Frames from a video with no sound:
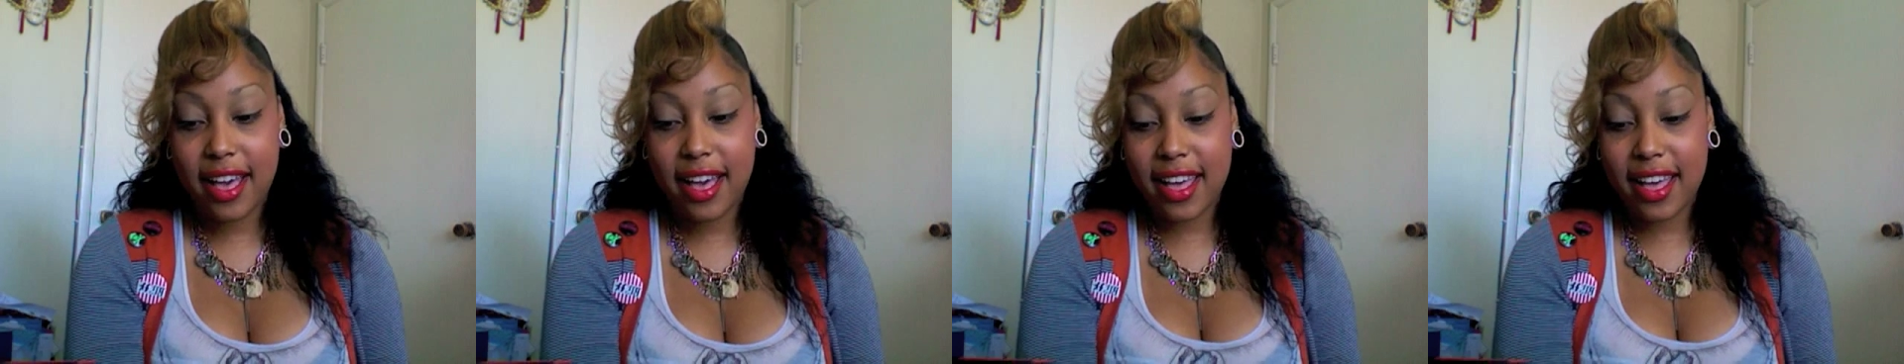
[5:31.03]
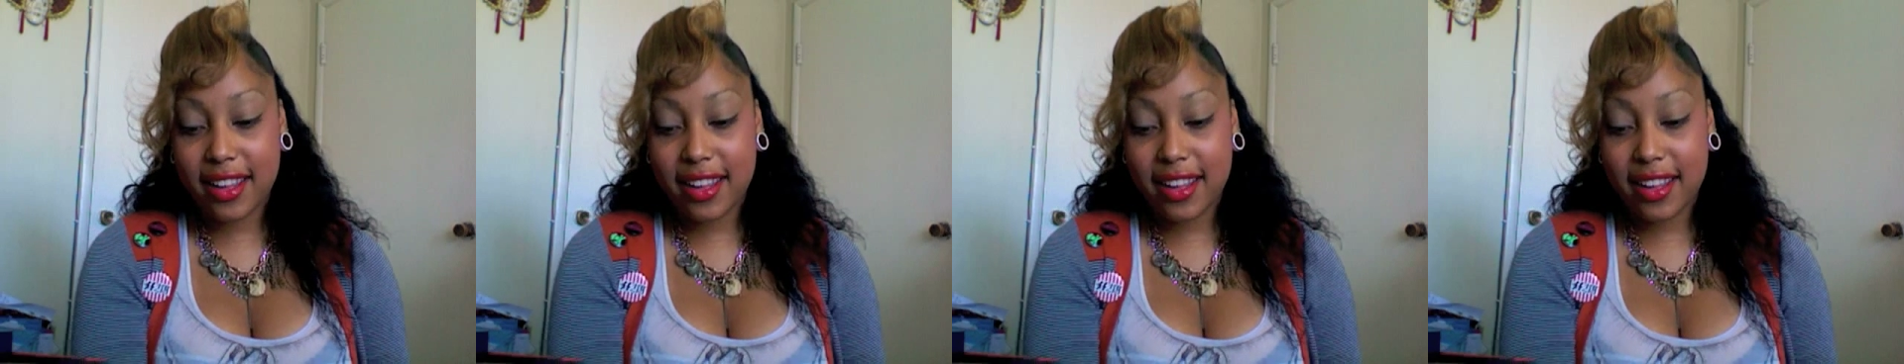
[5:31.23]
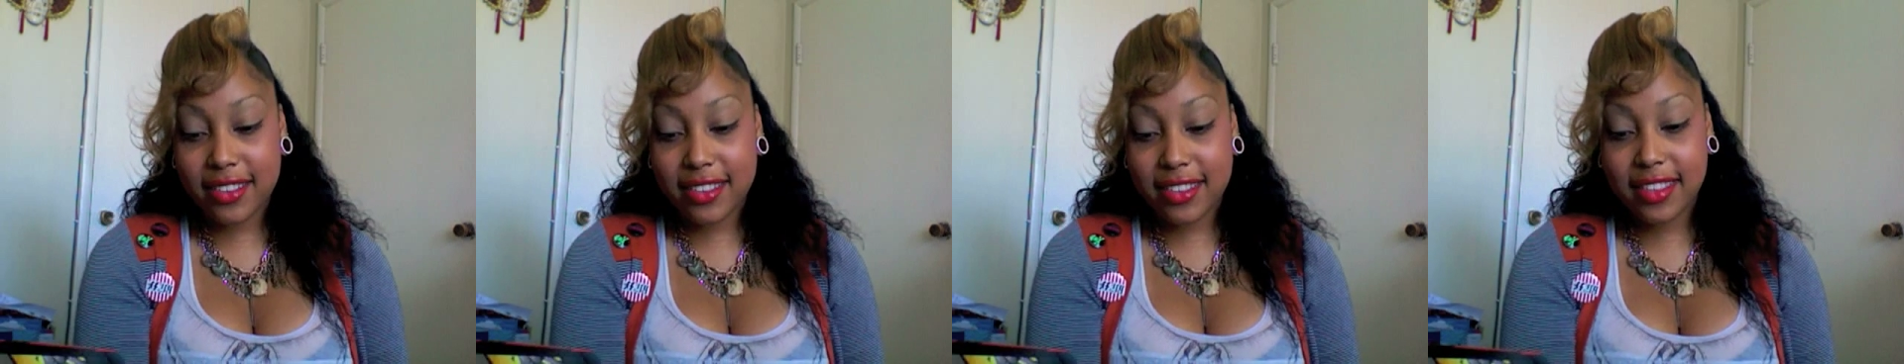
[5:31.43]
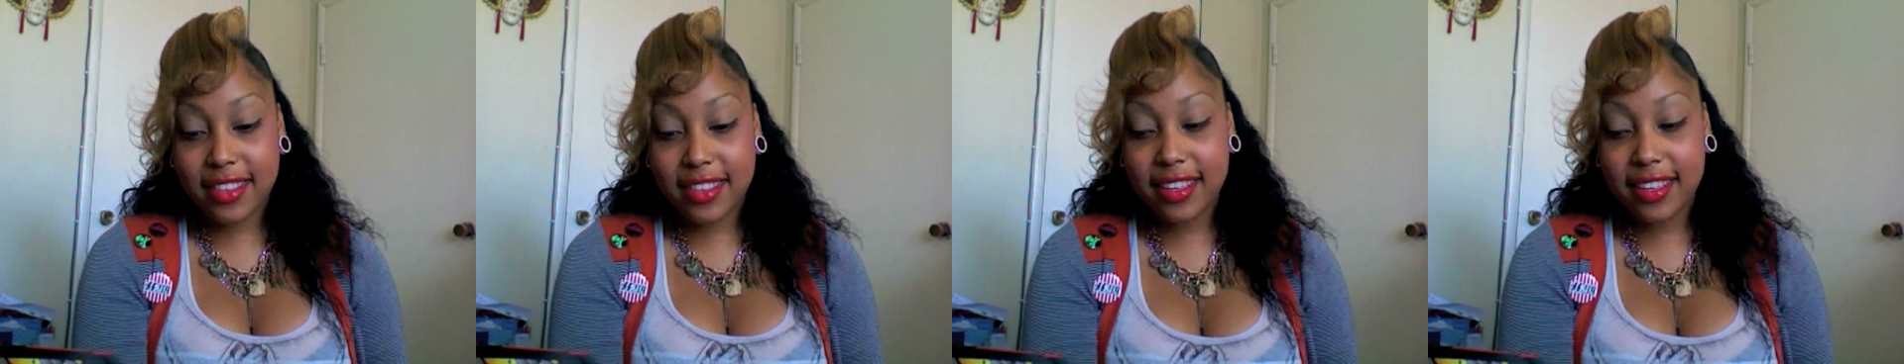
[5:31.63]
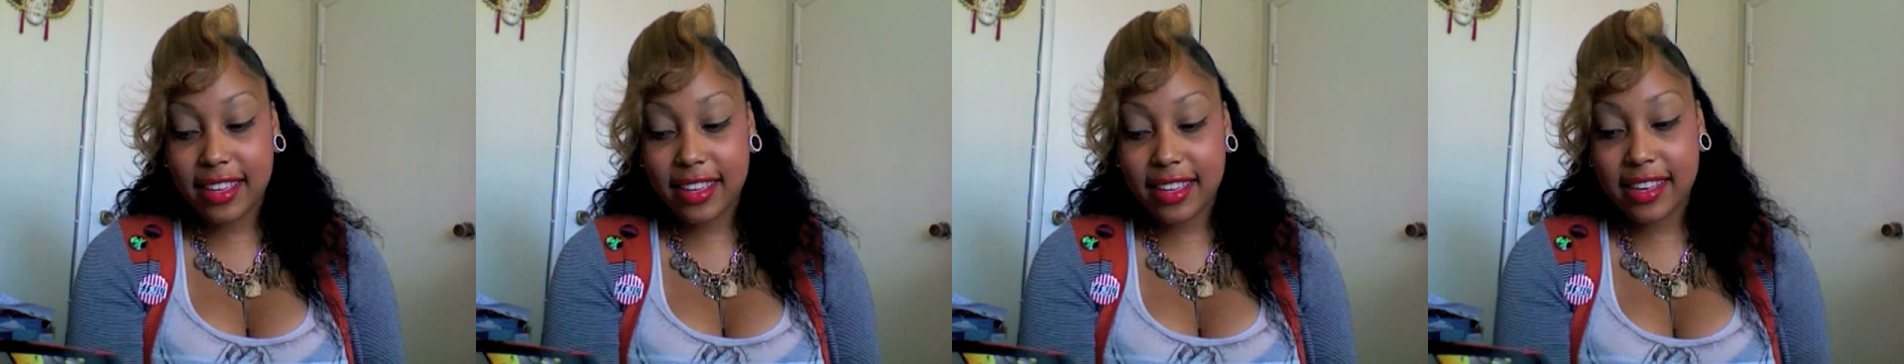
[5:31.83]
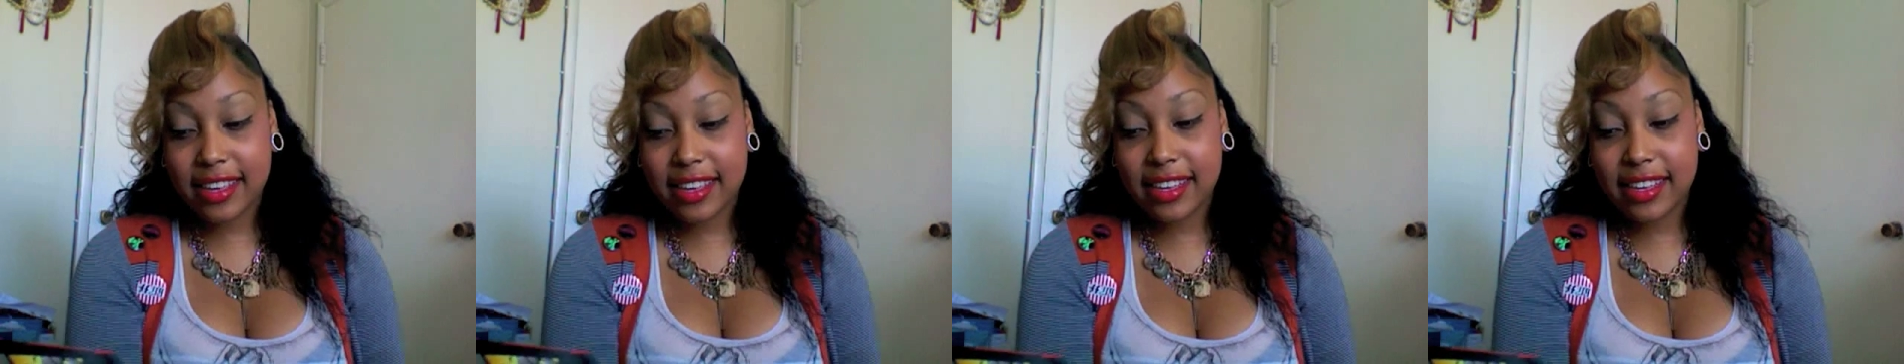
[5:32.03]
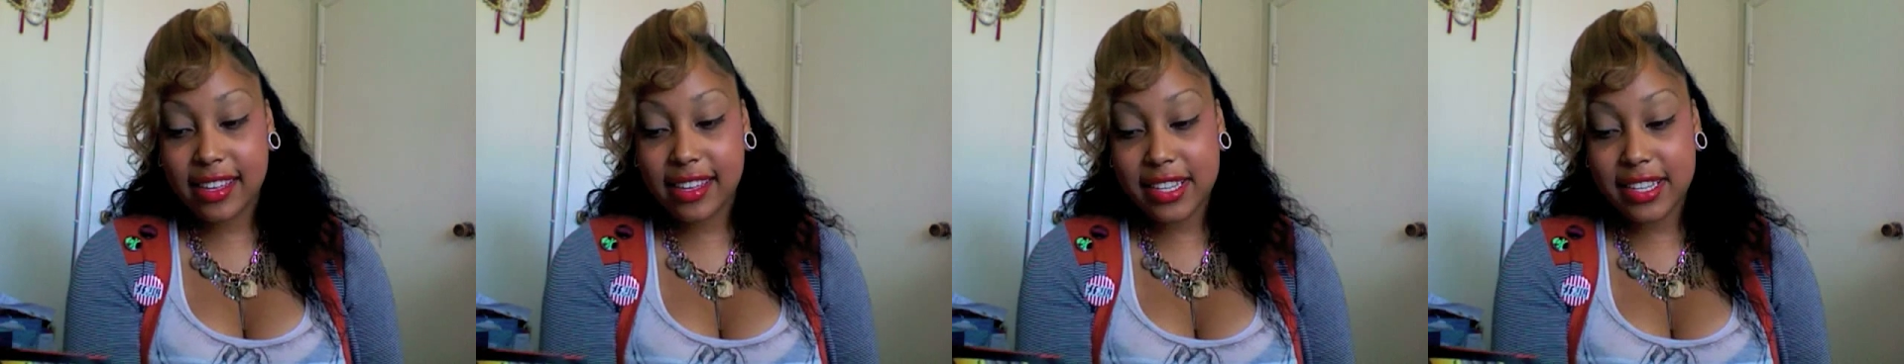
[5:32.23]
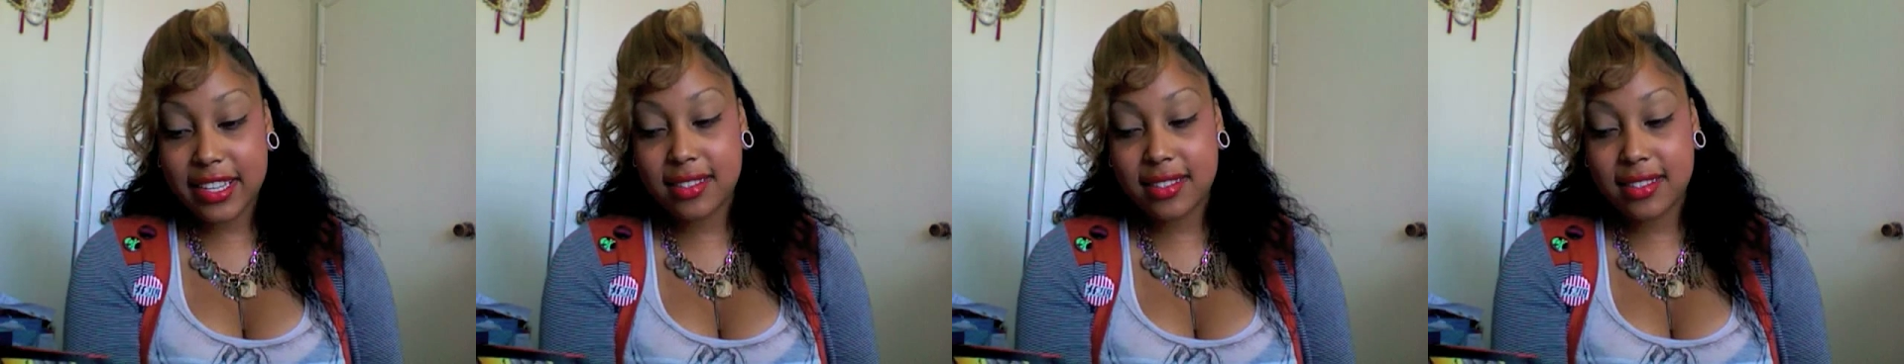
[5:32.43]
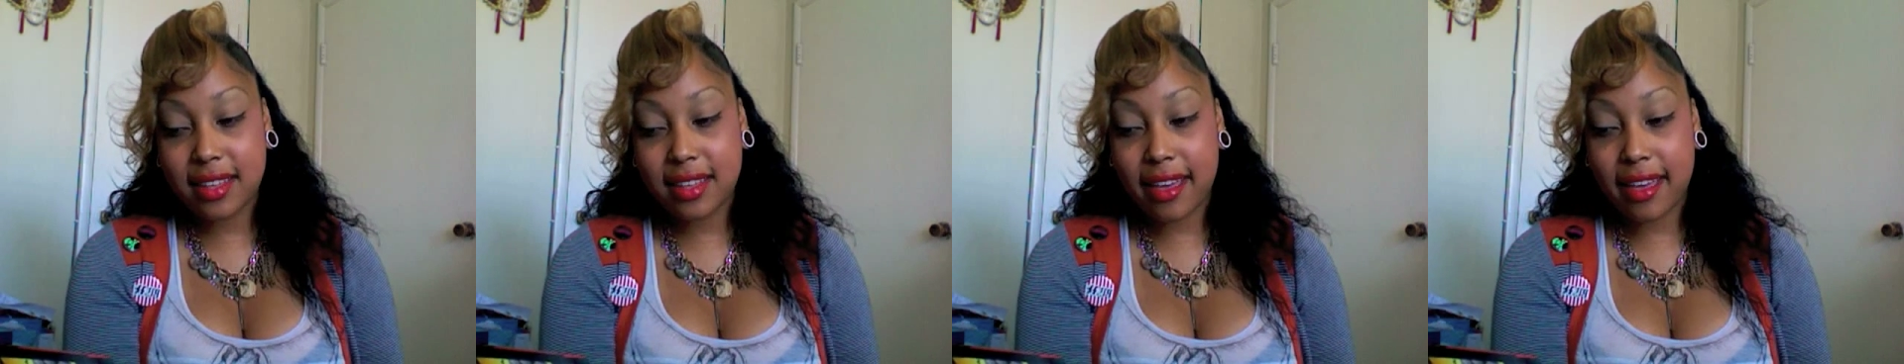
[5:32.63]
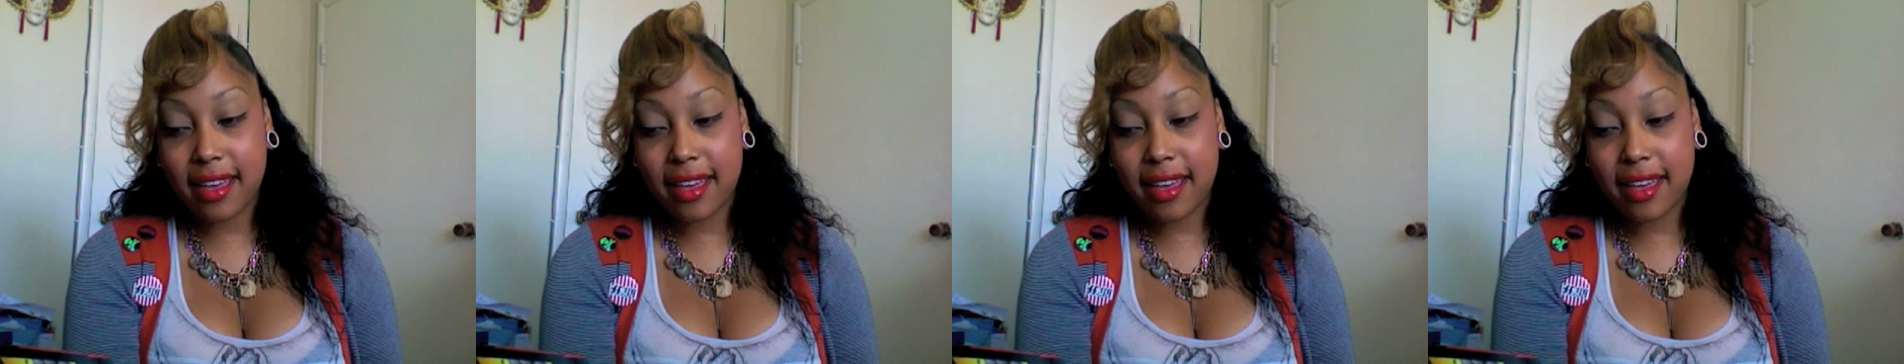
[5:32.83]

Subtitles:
I don't think like